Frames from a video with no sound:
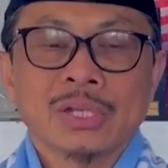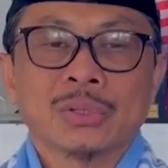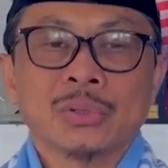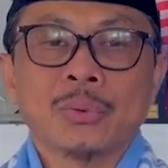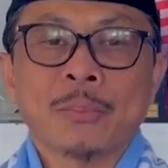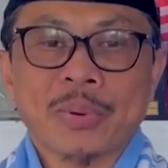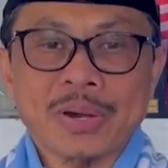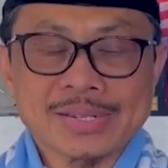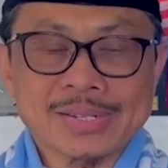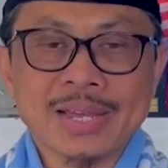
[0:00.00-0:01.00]
to
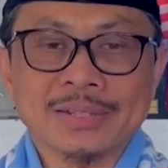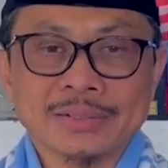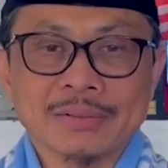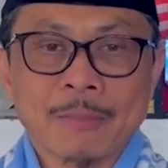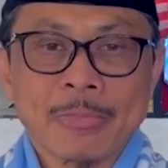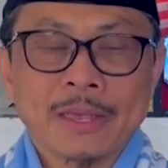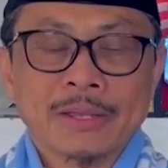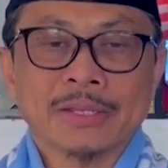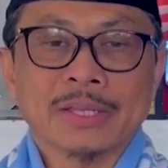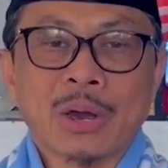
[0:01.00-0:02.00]
present
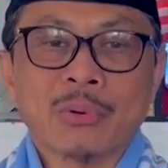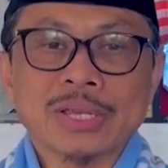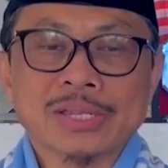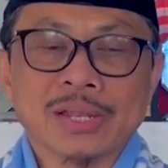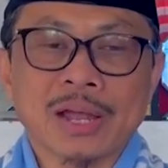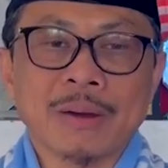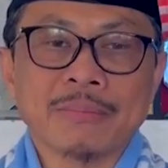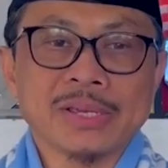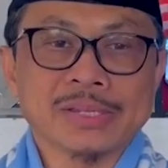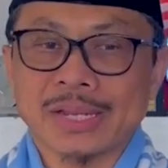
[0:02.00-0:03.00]
that our Islam
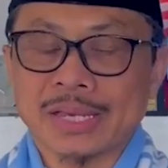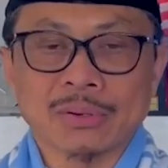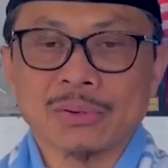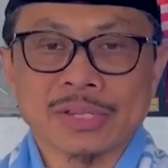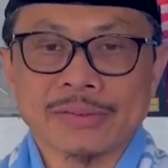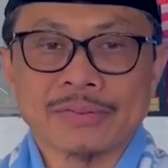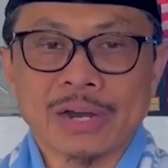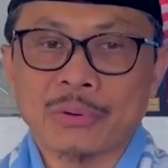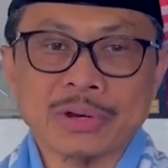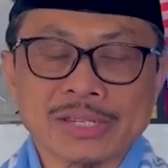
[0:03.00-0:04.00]
is an inclusive,
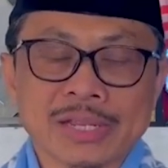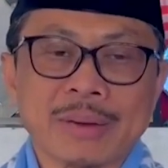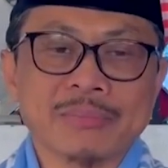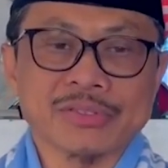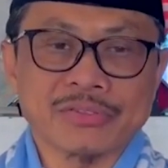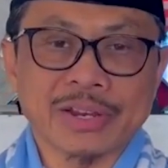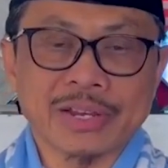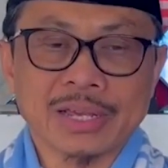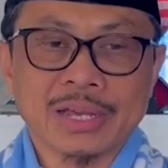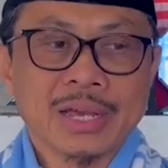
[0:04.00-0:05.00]
our Islam is
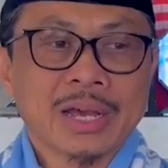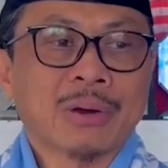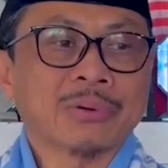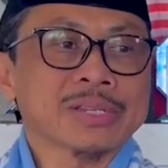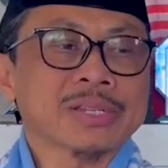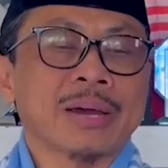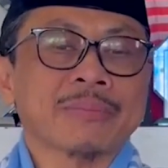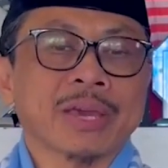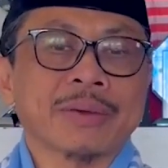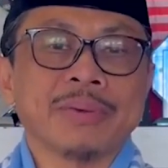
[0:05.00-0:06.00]
friendly, our Islam
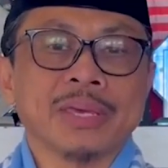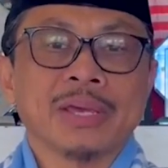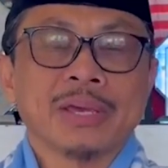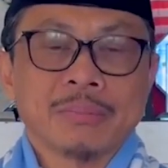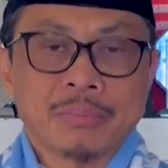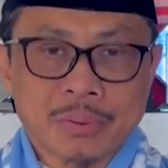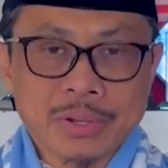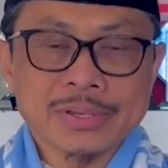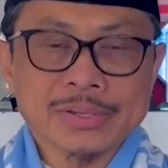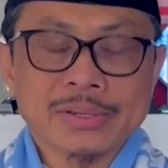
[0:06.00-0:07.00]
can be
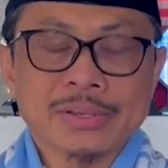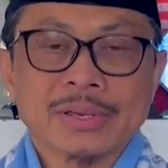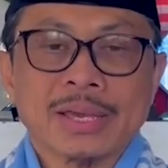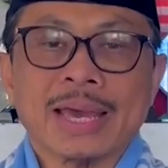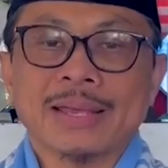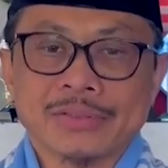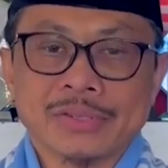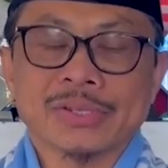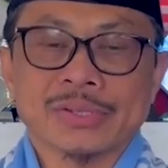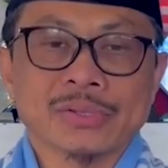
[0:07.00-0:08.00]
brothers and
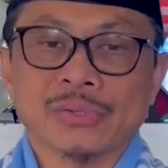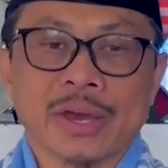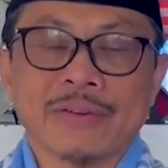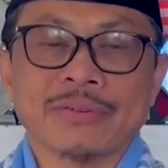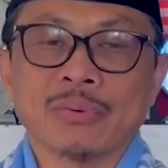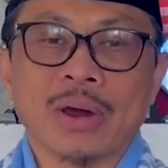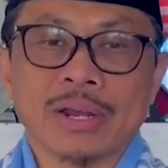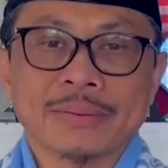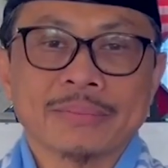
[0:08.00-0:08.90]
sisters to everyone.